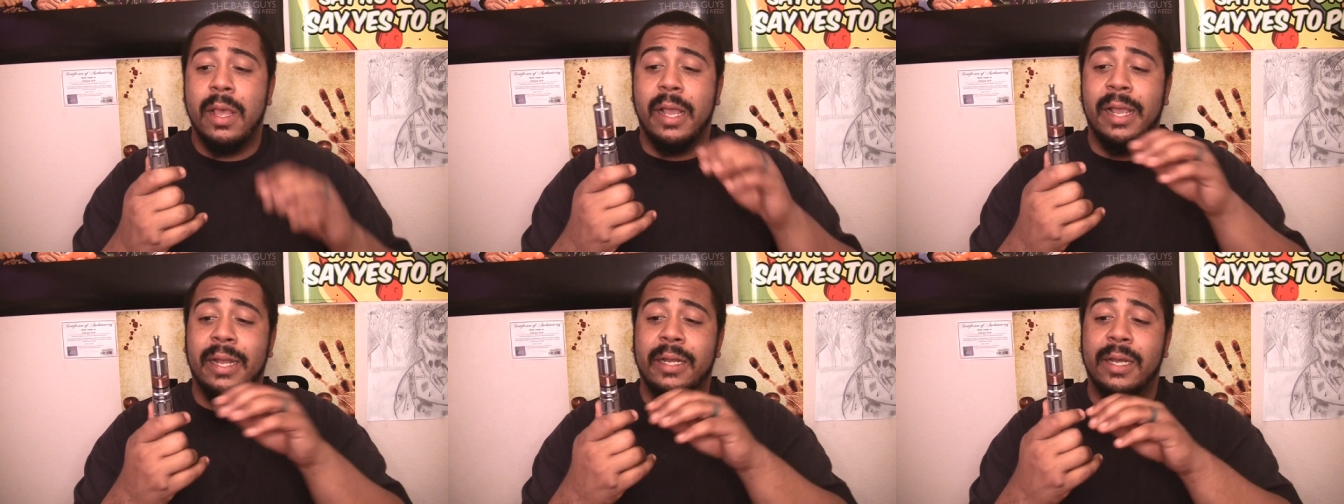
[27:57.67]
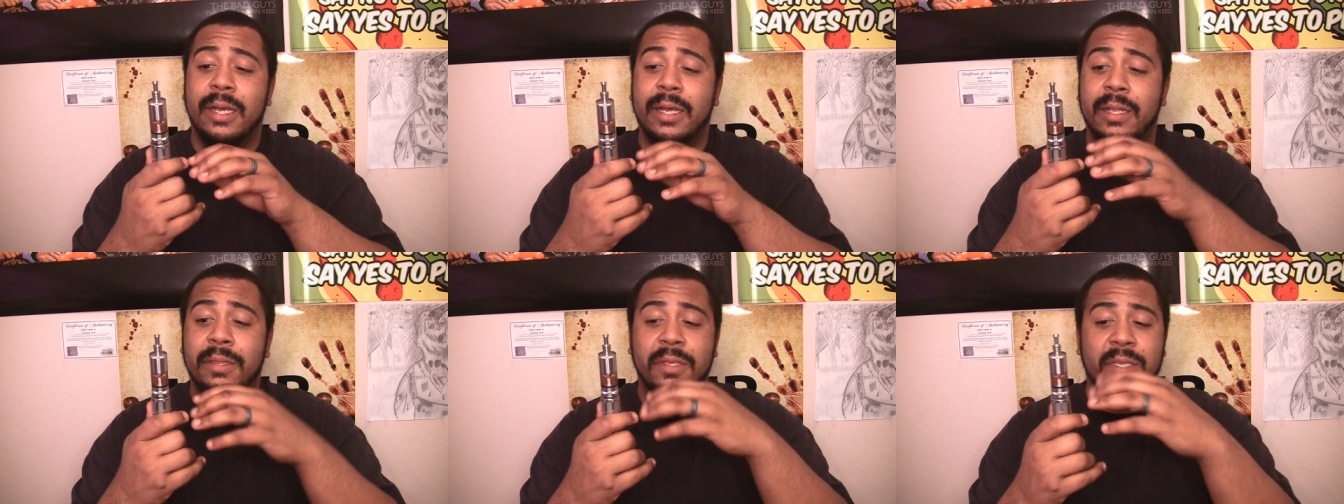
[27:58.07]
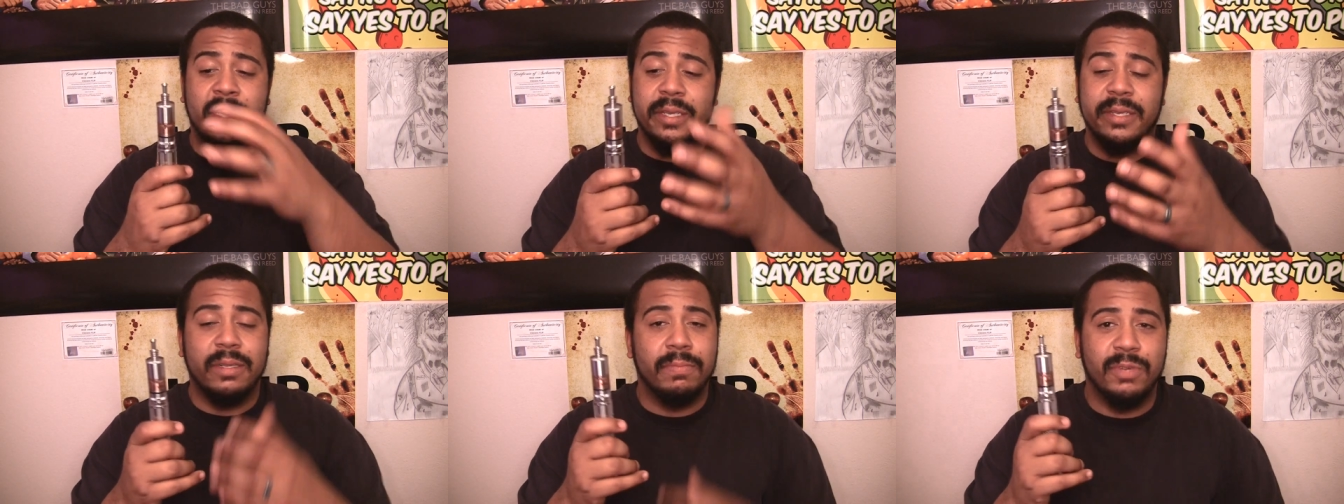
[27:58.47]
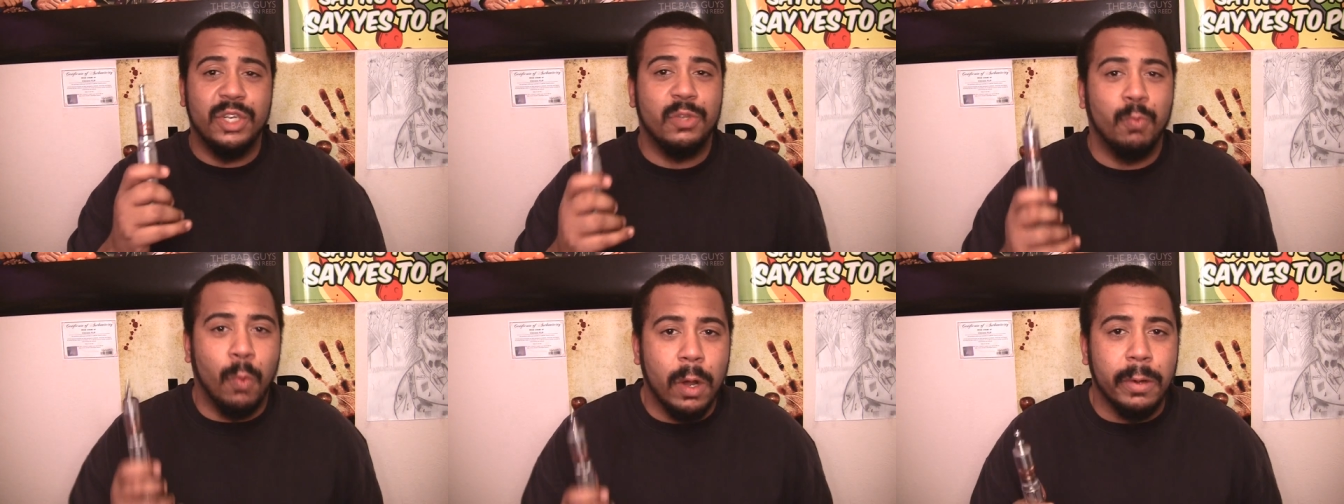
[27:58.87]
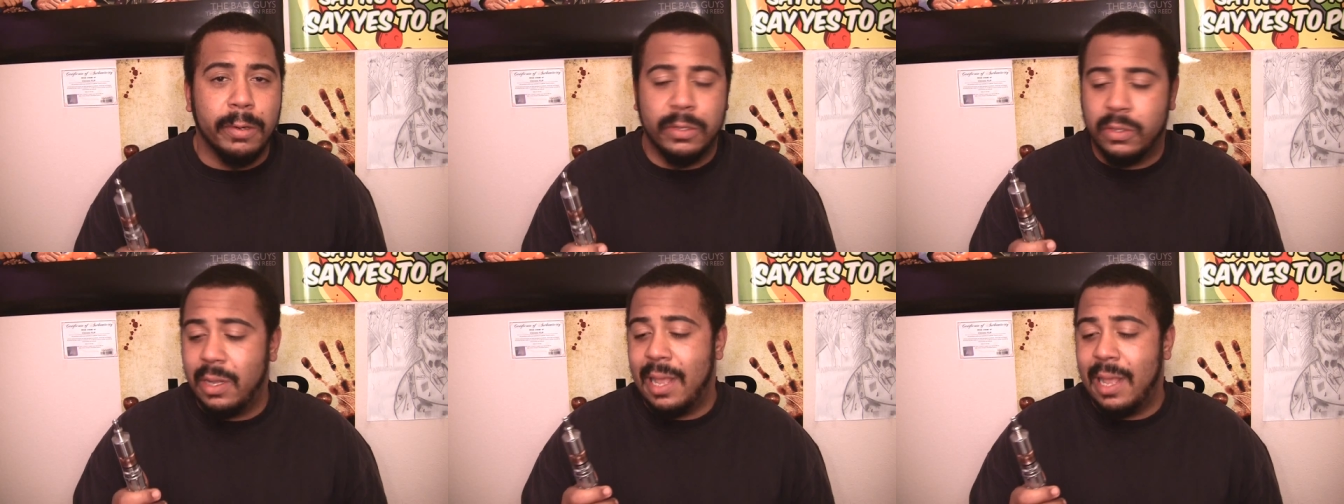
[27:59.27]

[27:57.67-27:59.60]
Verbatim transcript: and the system just works.